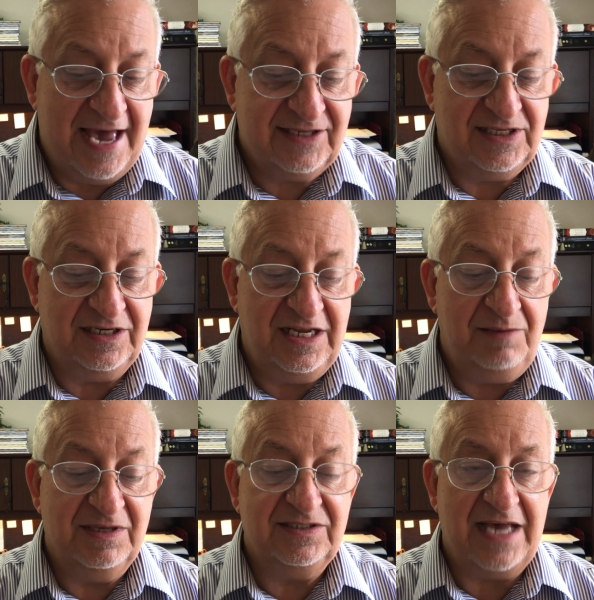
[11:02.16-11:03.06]
cast the
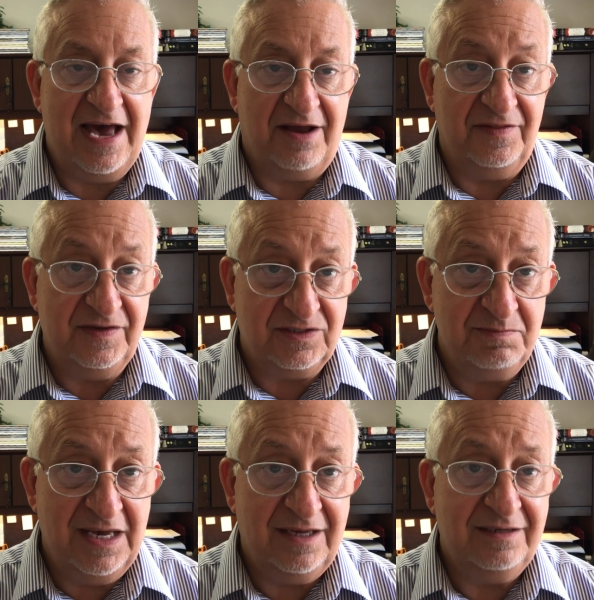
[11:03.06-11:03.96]
demons out of these
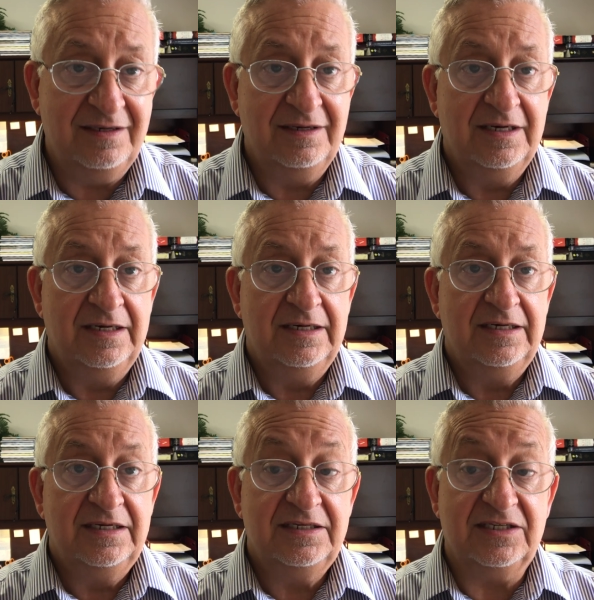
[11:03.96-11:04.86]
men
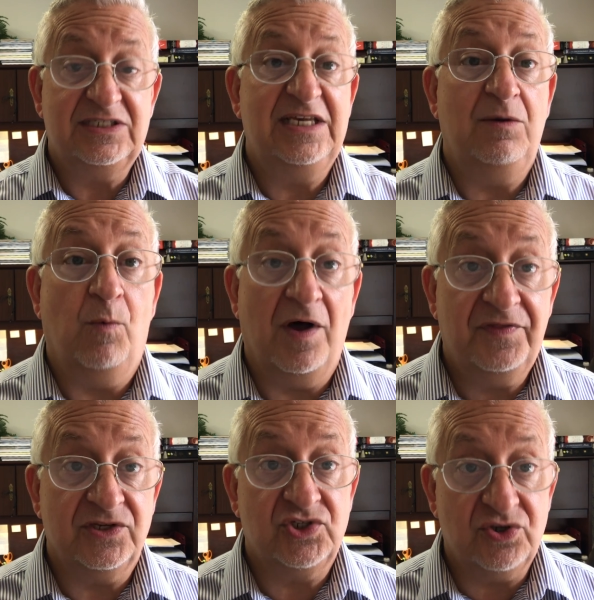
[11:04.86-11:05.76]
to see
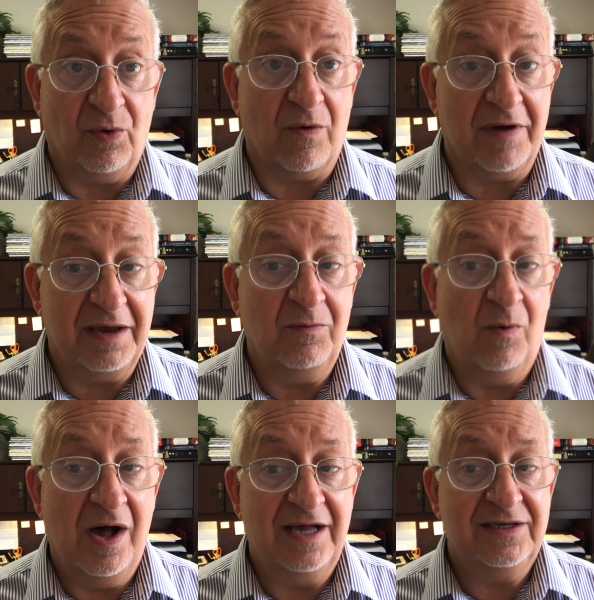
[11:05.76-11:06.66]
what the story
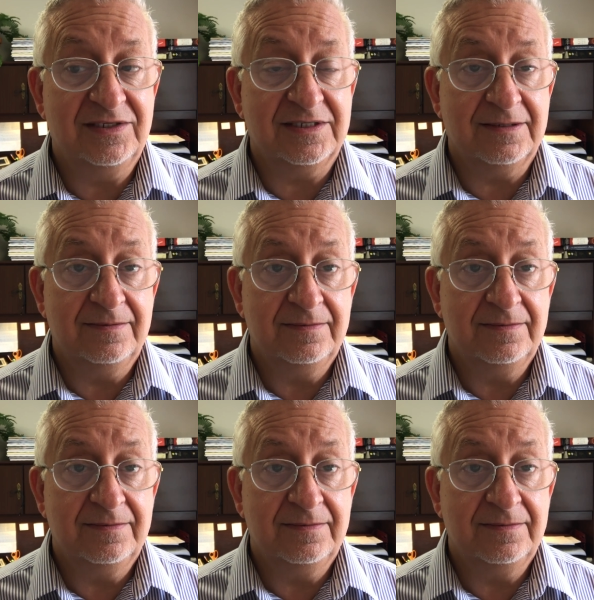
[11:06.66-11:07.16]
was.